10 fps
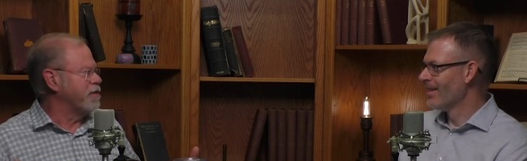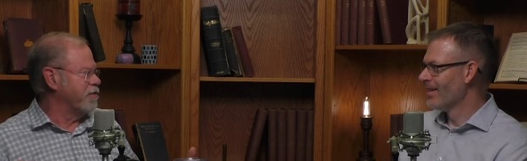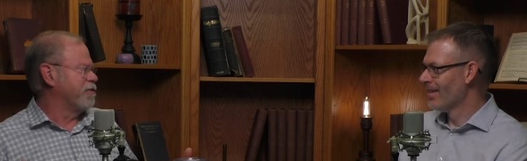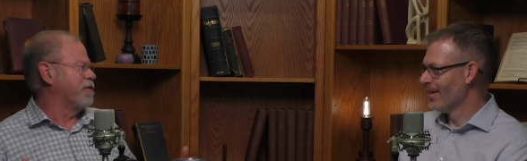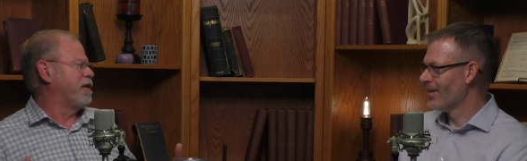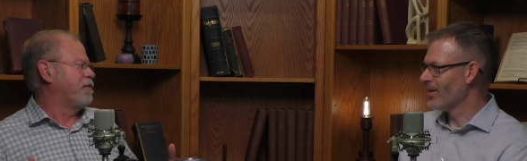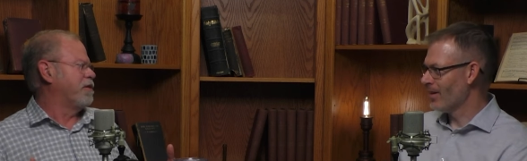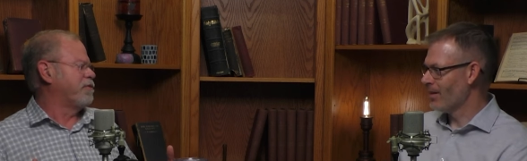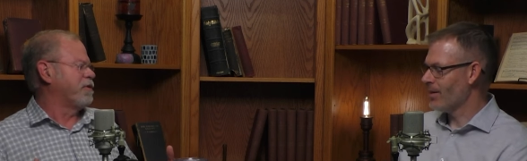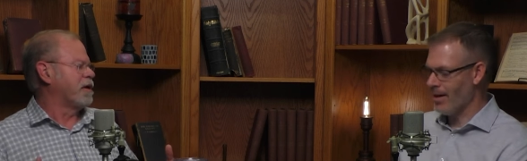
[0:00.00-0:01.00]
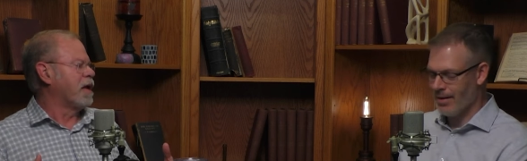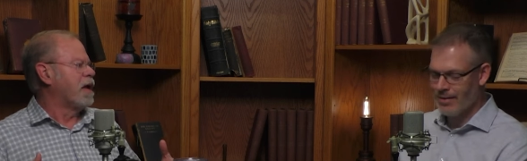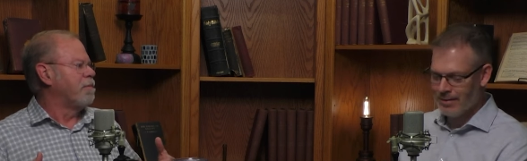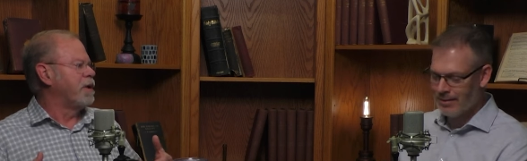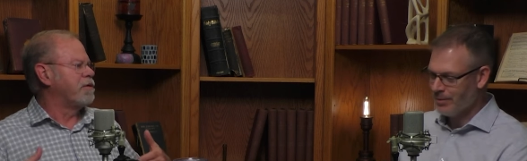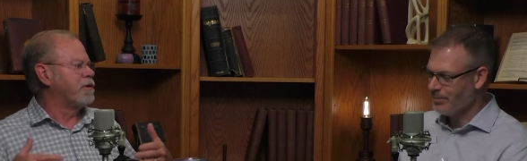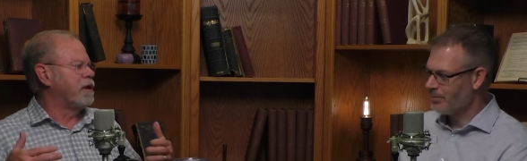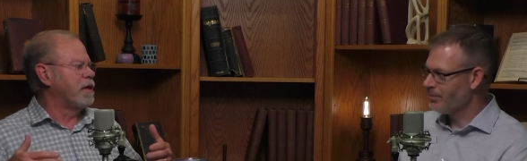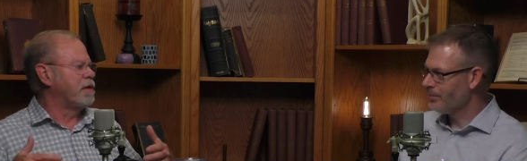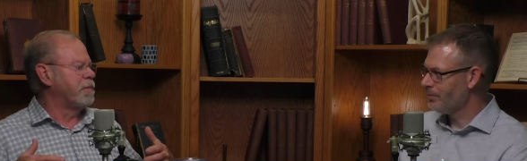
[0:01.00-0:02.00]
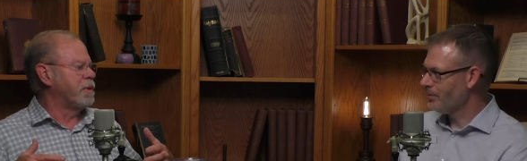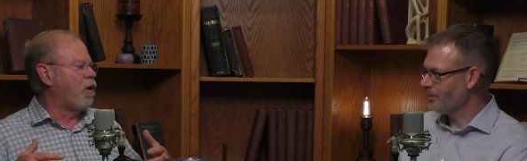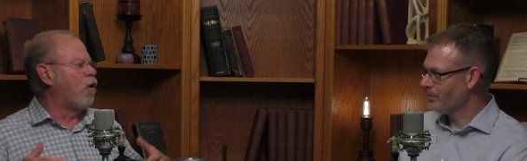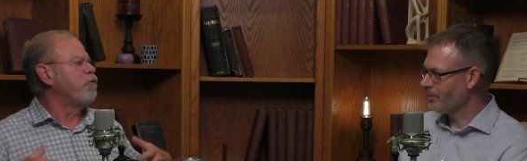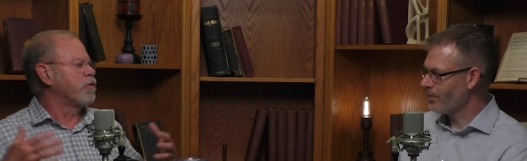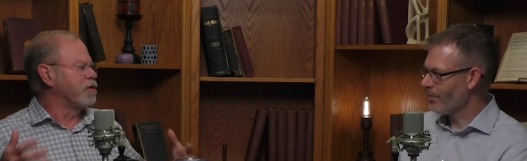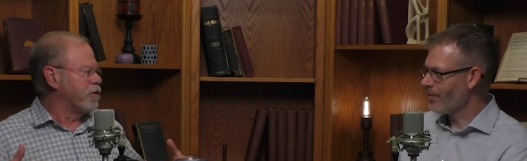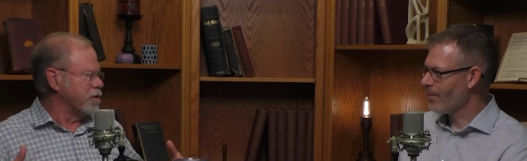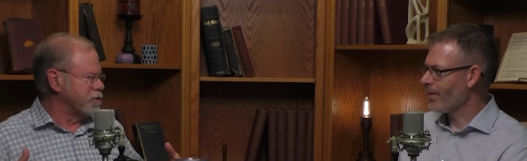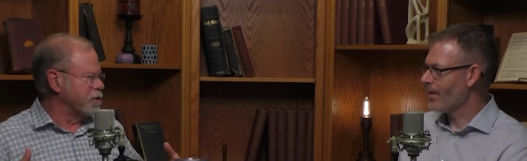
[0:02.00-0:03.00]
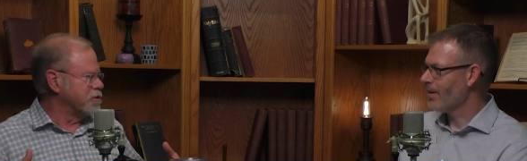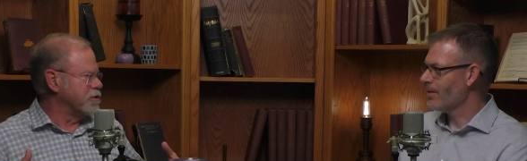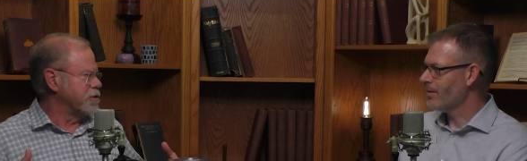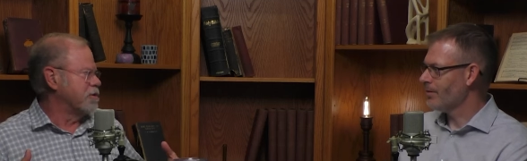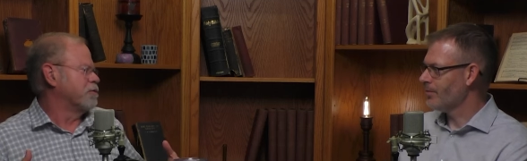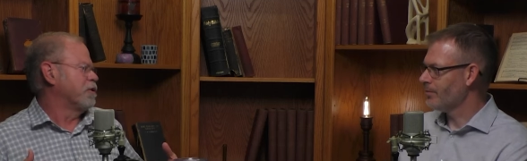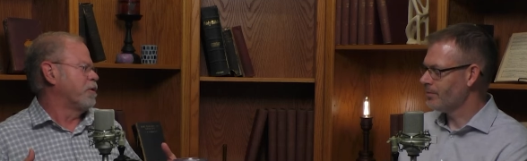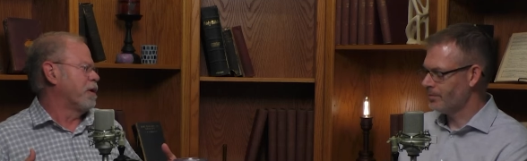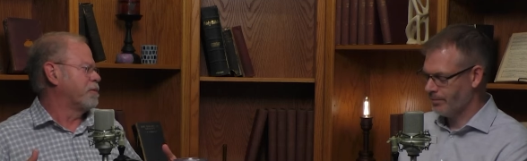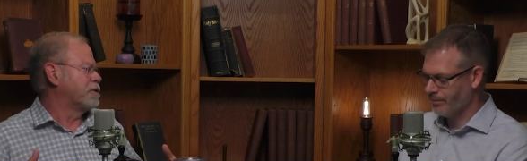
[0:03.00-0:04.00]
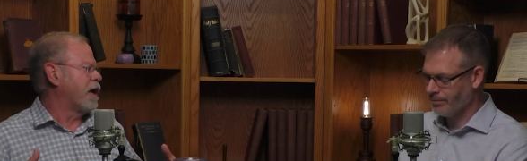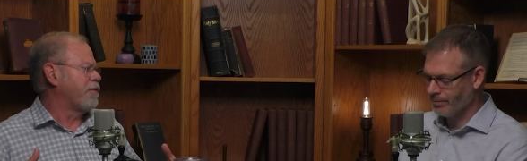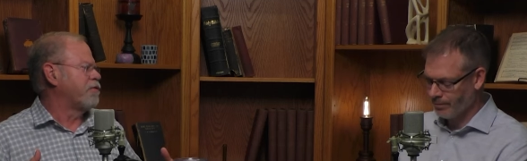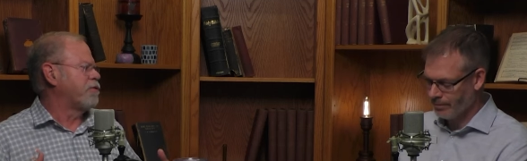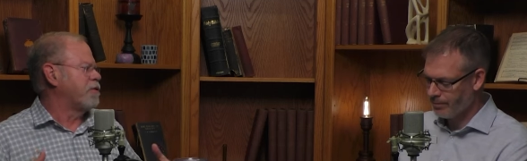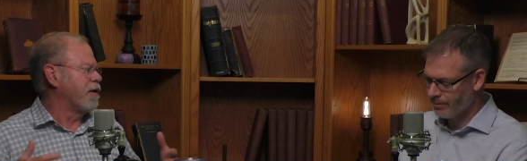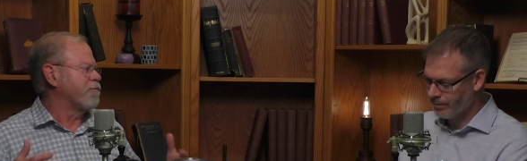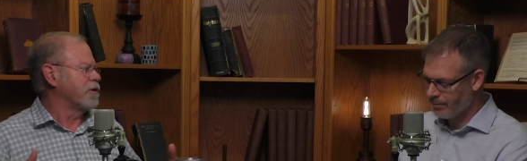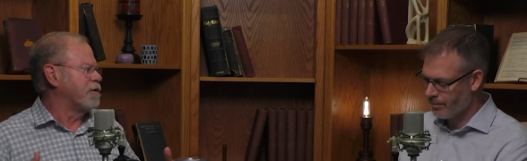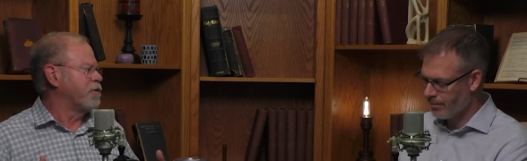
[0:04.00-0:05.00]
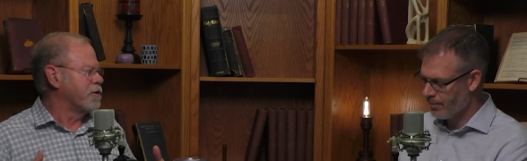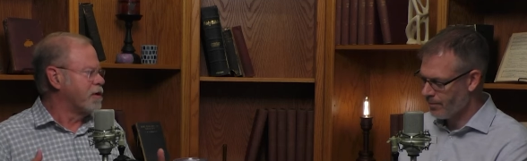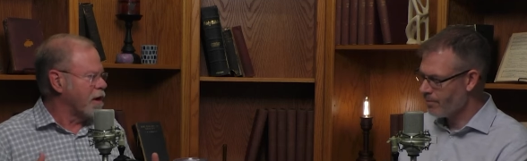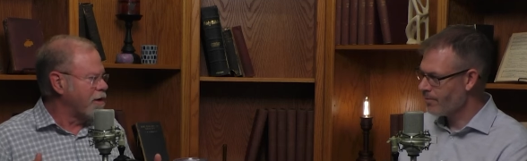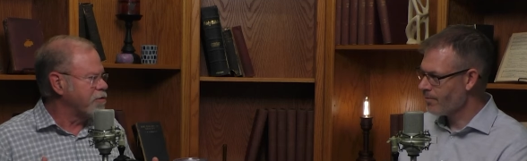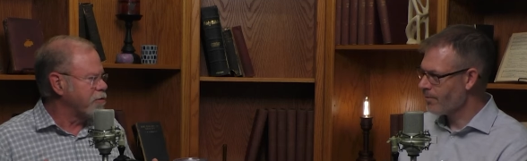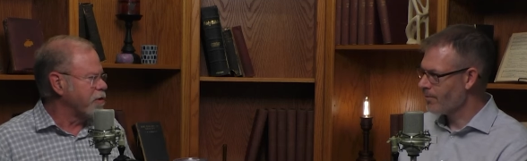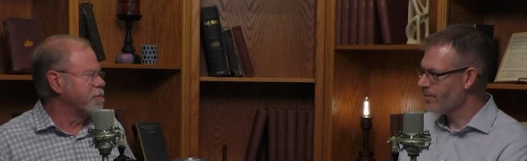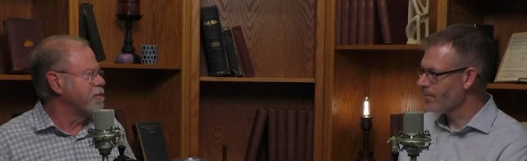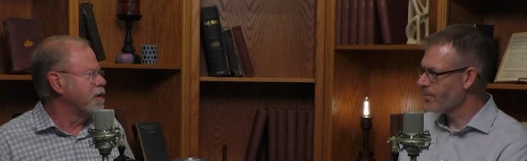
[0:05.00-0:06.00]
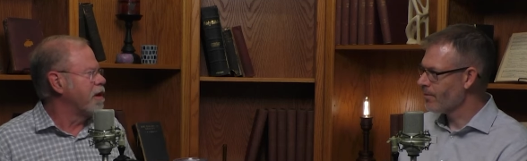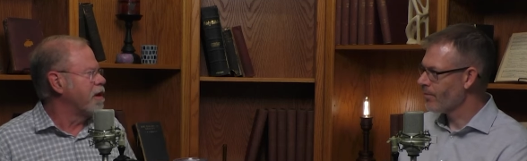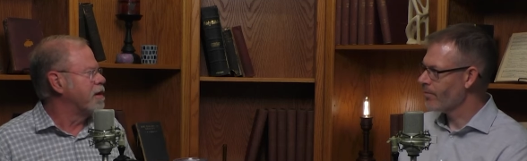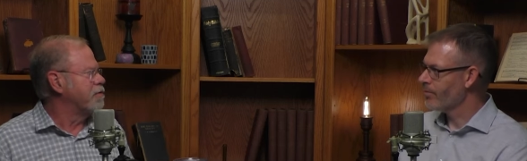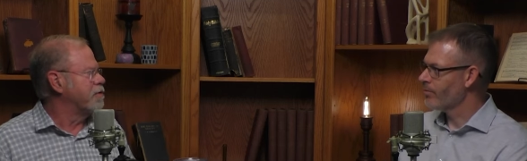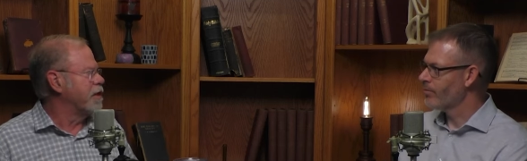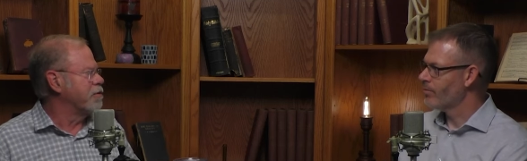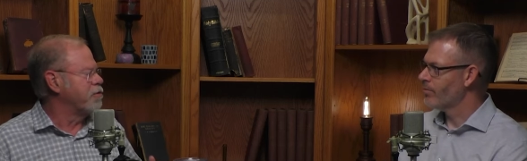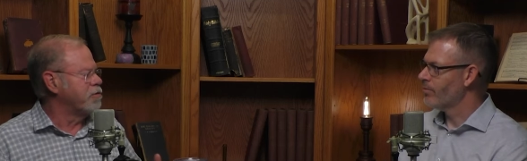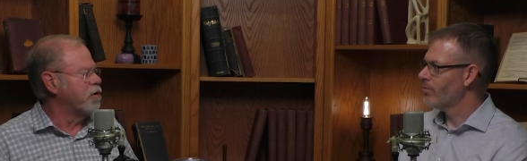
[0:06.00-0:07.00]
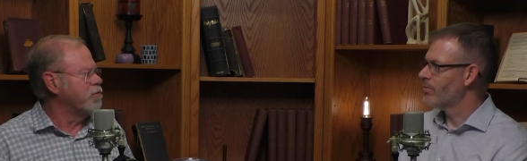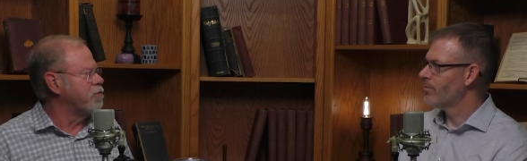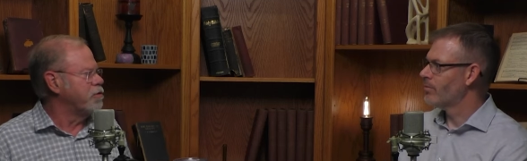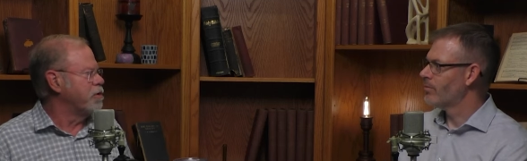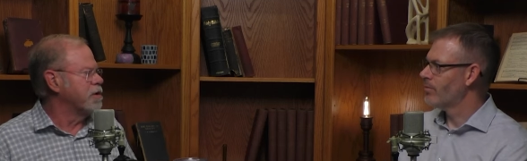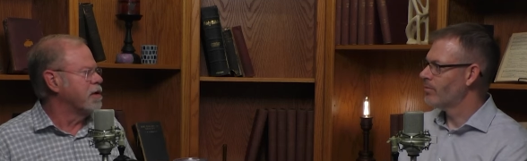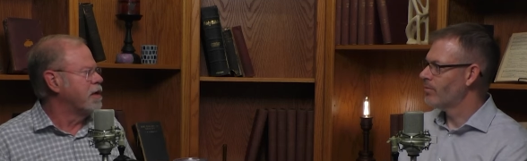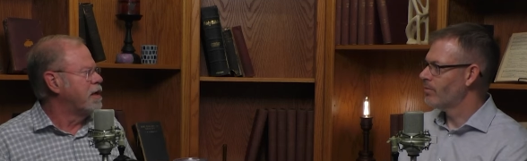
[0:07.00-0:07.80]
Speaker 1: in this in, in this thing. Yeah. But in but overindulgence is, is really what I'm, it's not that you never give your kid ice cream. Uh, it's that you don't do it.